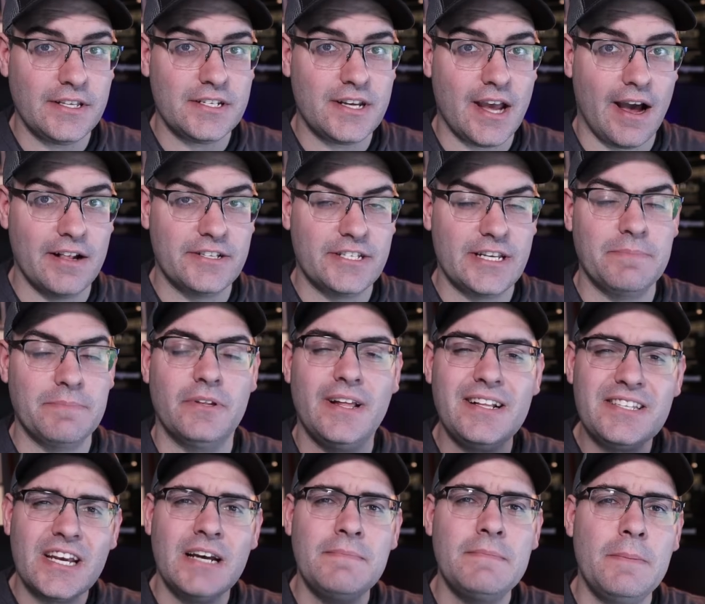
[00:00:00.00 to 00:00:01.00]
this concept,
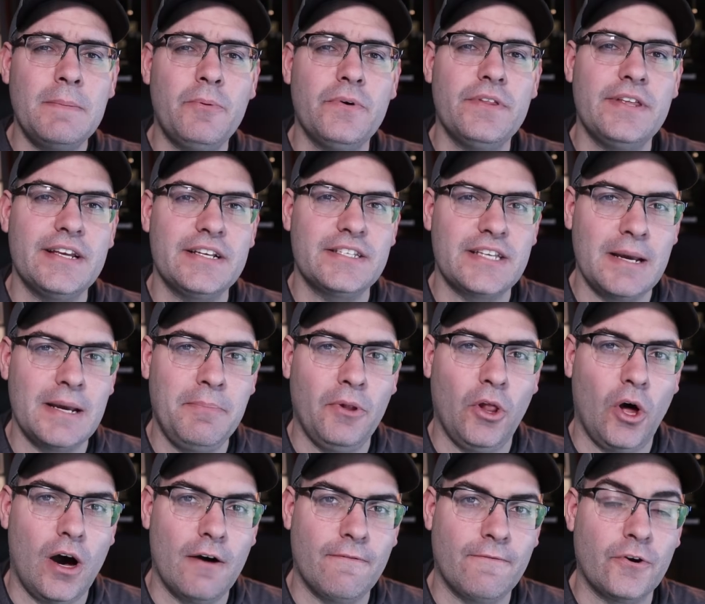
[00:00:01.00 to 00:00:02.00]
let's come up with an
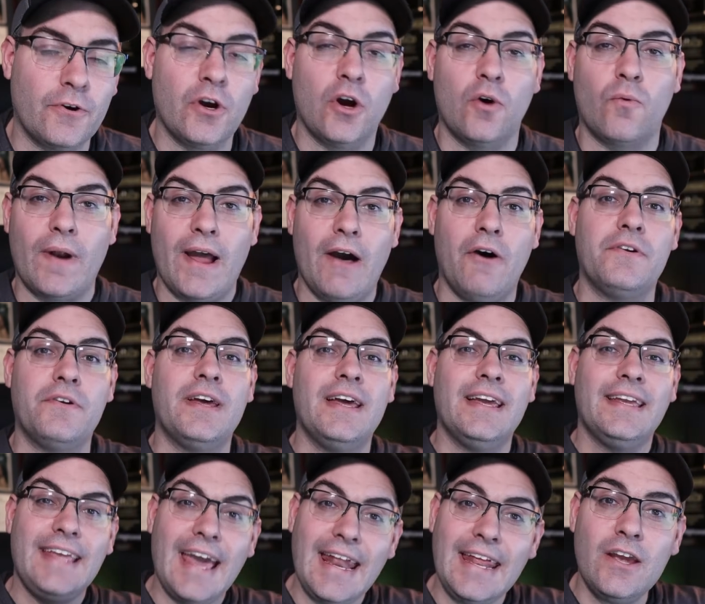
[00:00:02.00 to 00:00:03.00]
example offer around
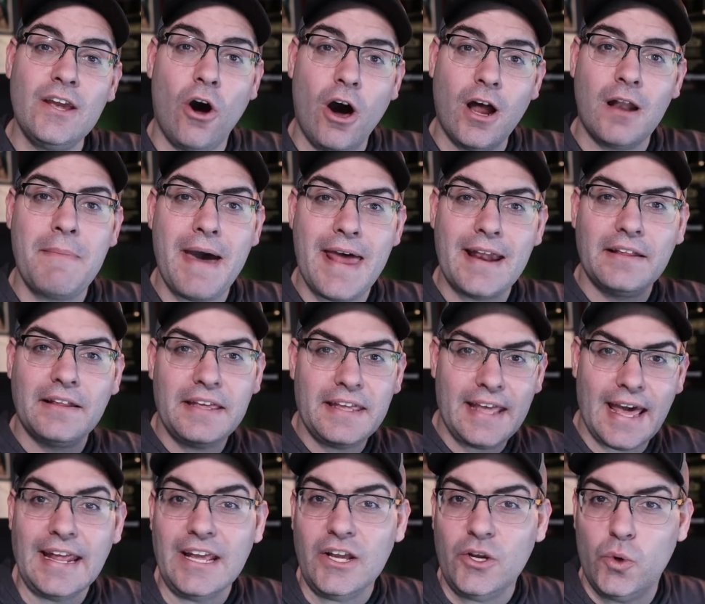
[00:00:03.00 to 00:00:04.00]
getting automatically
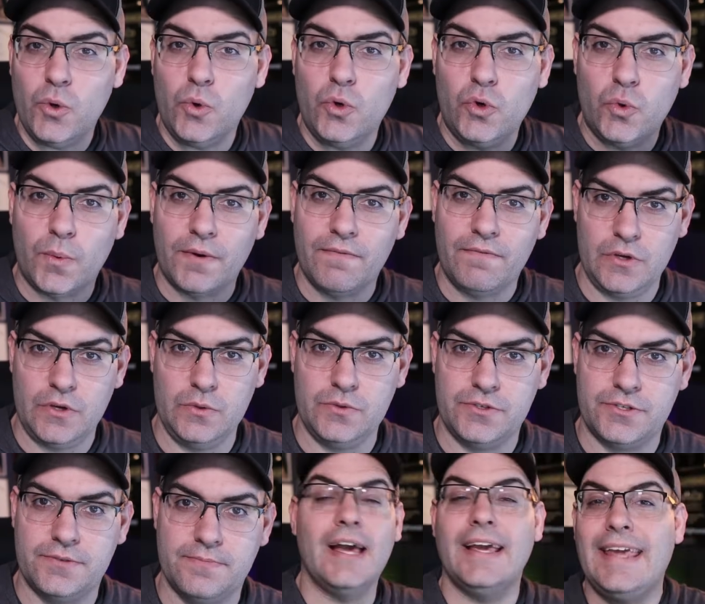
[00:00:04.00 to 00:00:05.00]
getting Google
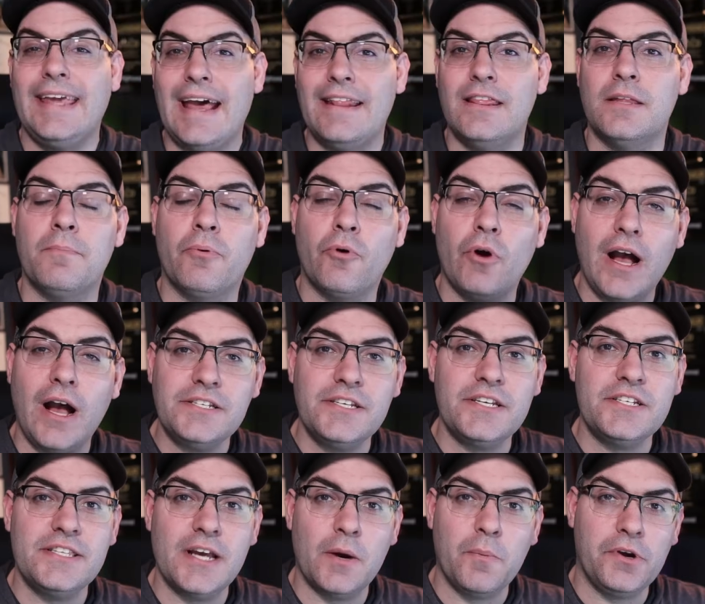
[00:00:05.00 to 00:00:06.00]
reviews. Again, the
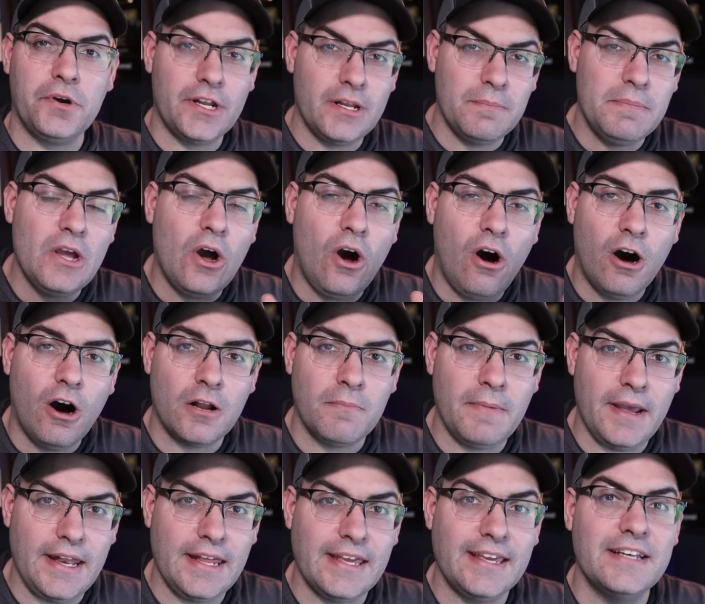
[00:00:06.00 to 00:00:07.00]
process that we're gonna be
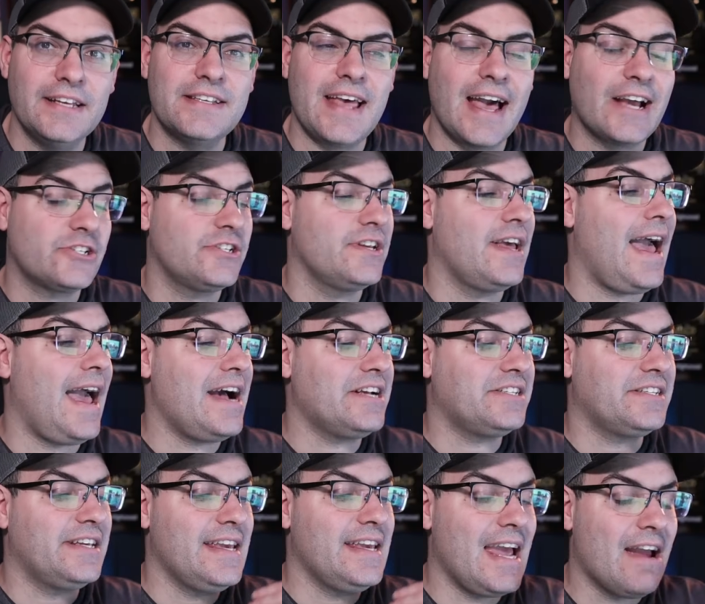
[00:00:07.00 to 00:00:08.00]
automating is actually
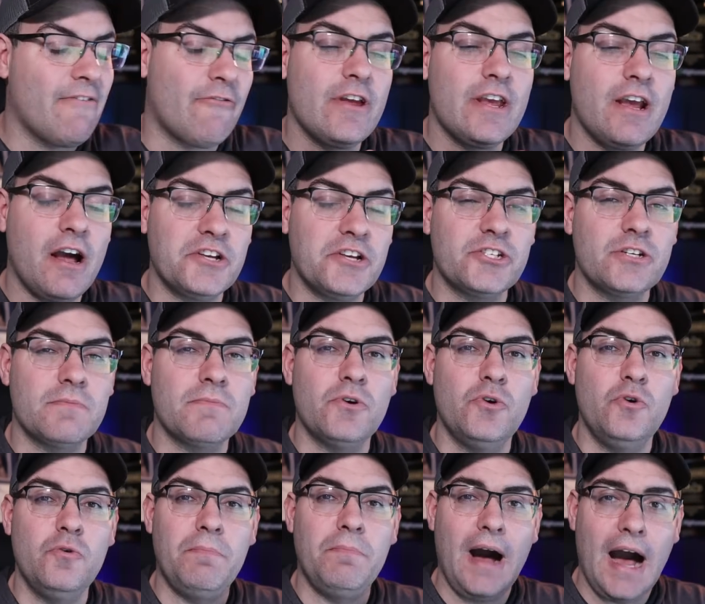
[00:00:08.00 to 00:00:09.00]
asking every customer
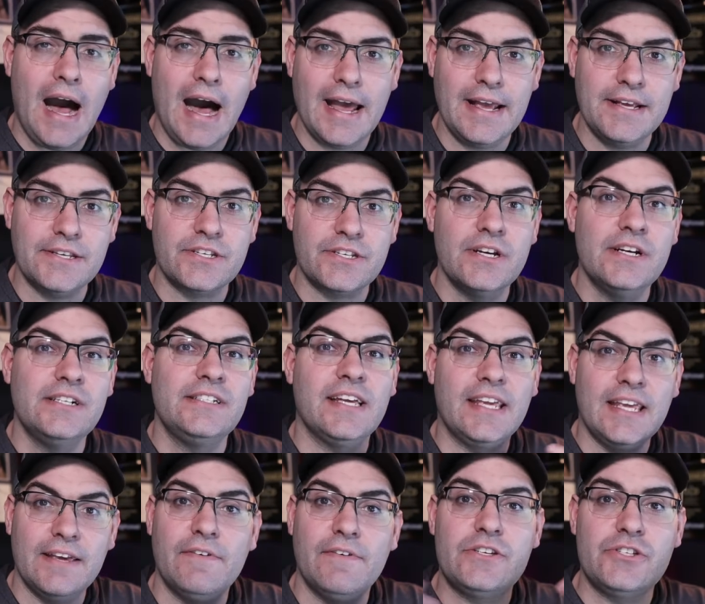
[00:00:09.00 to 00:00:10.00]
who buys to
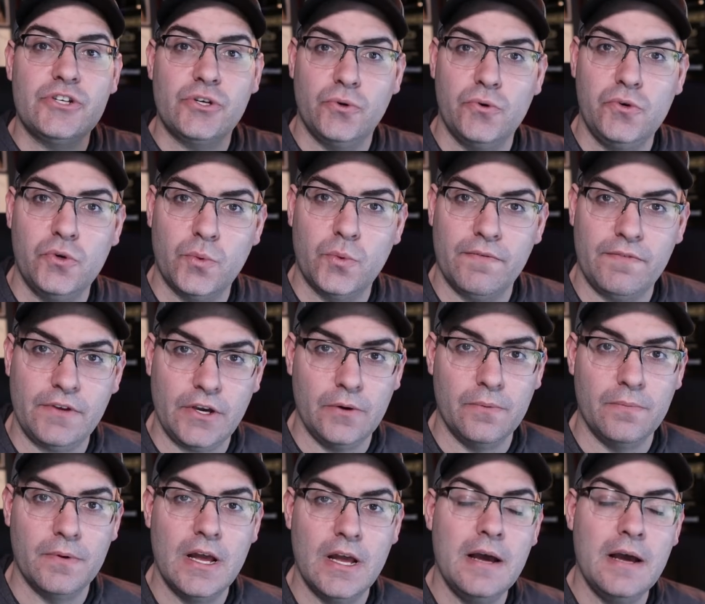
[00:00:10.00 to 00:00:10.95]
give us a Google review.